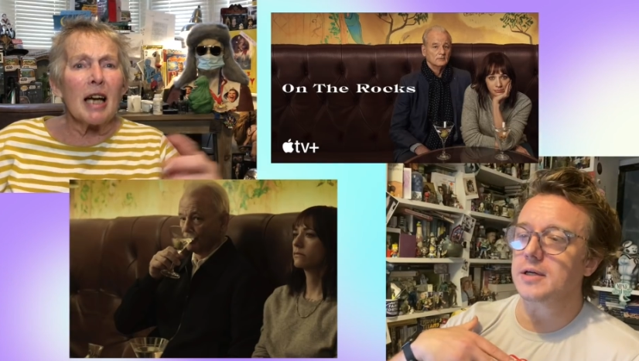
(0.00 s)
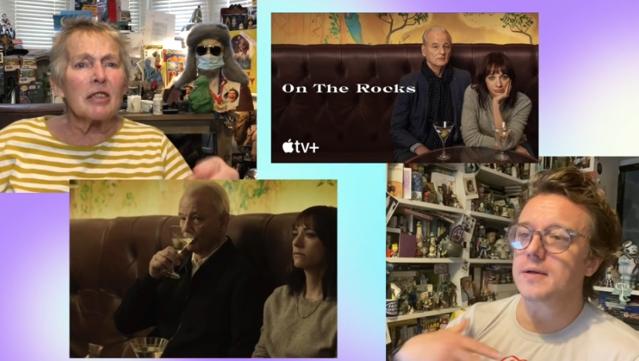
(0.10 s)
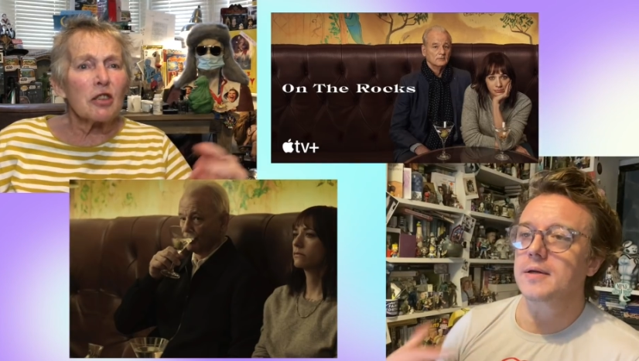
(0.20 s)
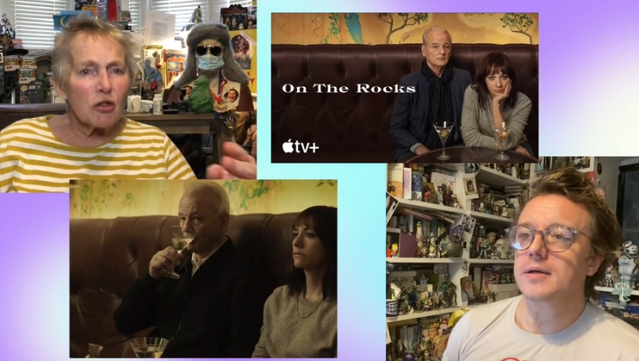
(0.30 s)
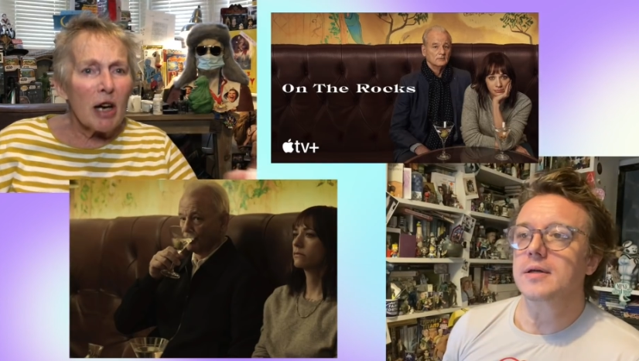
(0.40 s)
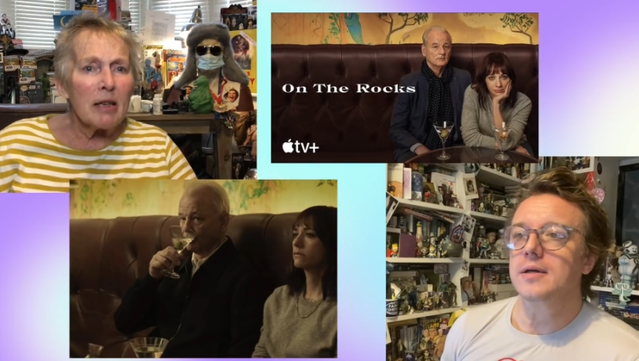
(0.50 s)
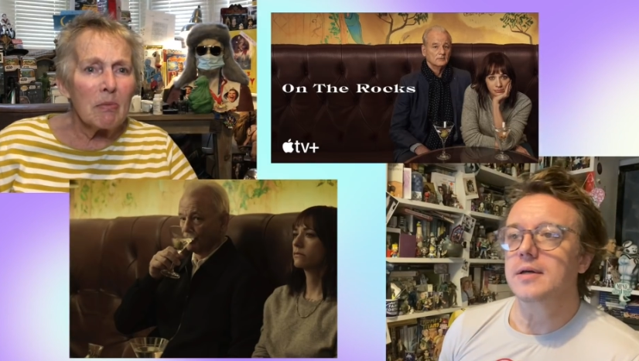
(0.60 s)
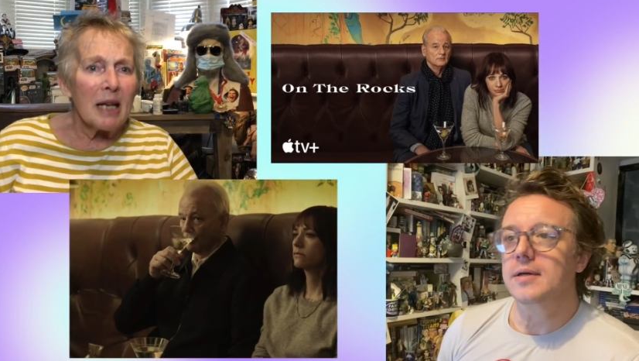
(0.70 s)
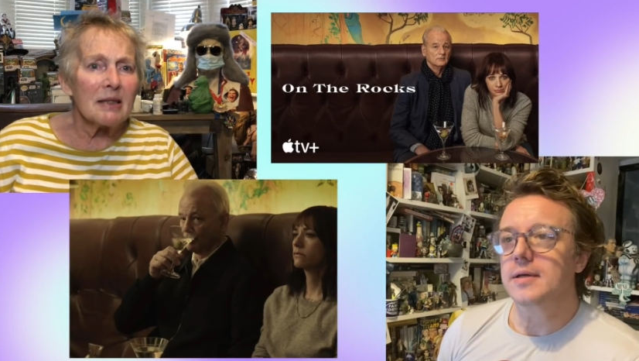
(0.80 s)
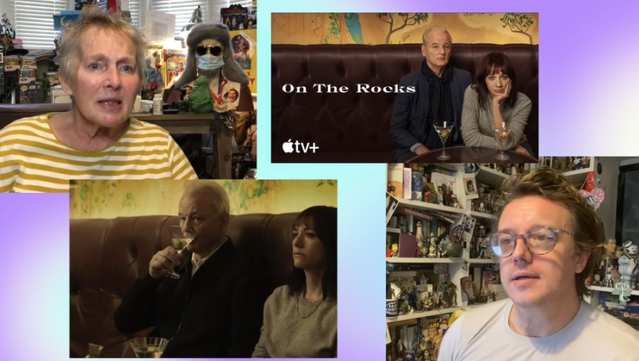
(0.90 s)
Speaker 1: like a
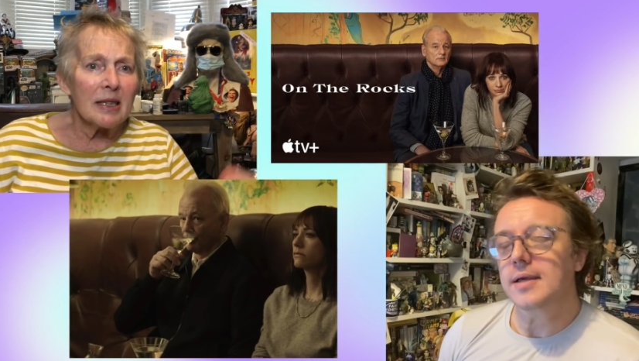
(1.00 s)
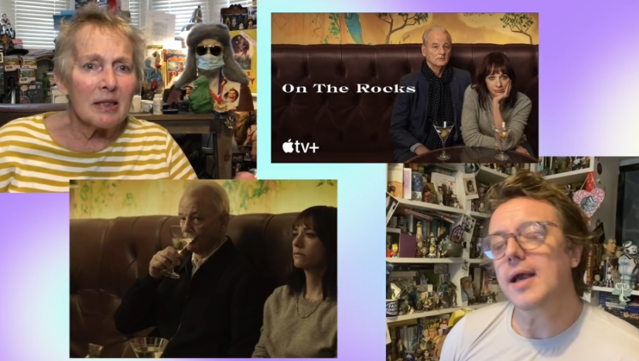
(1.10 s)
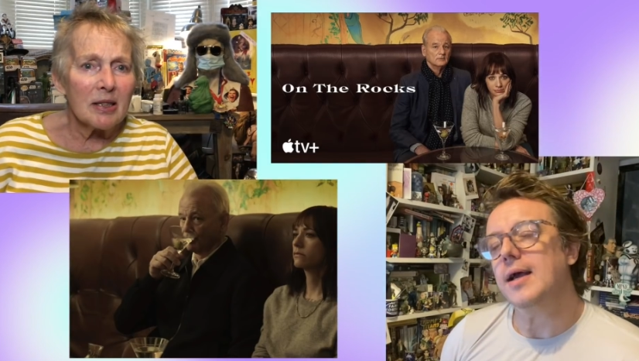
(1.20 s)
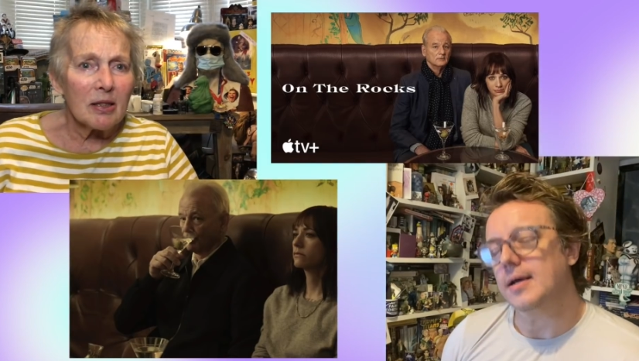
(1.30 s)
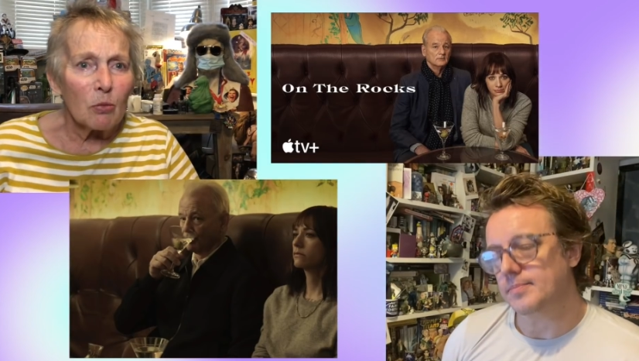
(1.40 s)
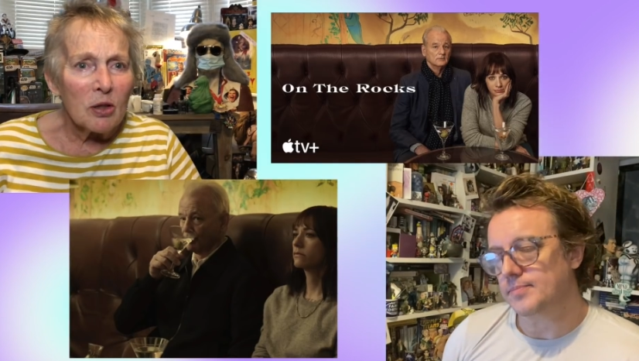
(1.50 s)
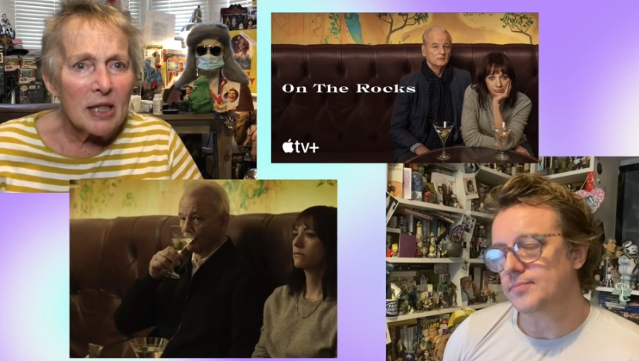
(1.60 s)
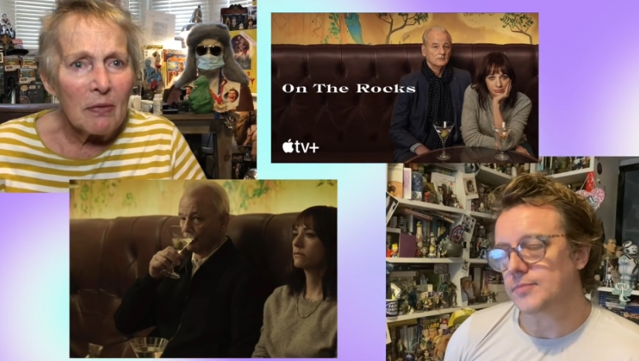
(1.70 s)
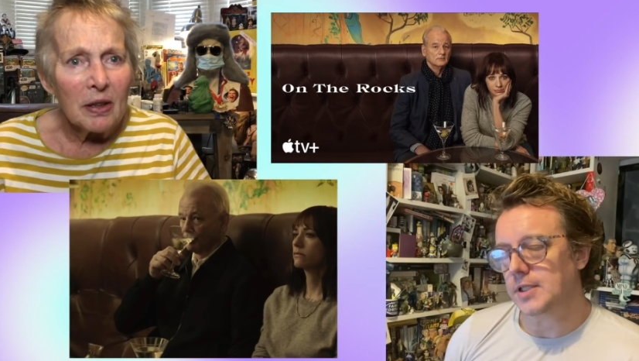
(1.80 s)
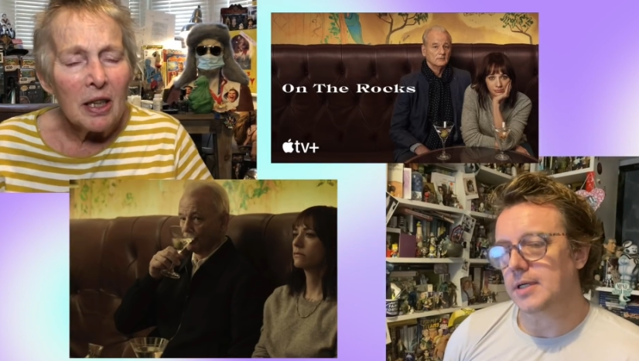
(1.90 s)
straight man to his yeah,
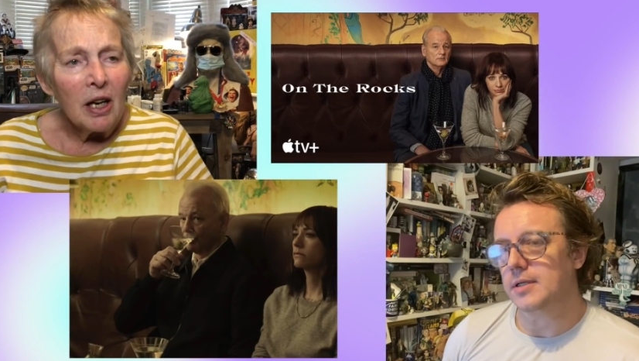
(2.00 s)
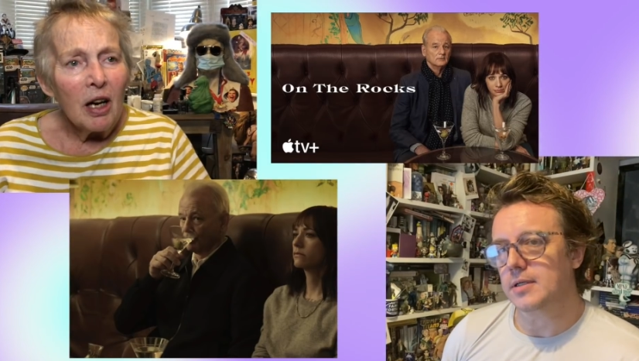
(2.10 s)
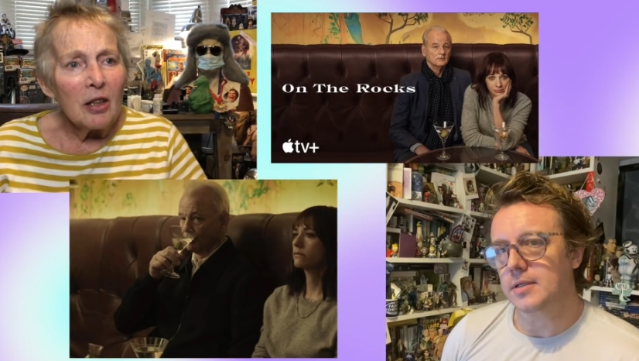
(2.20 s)
whatever. Yeah.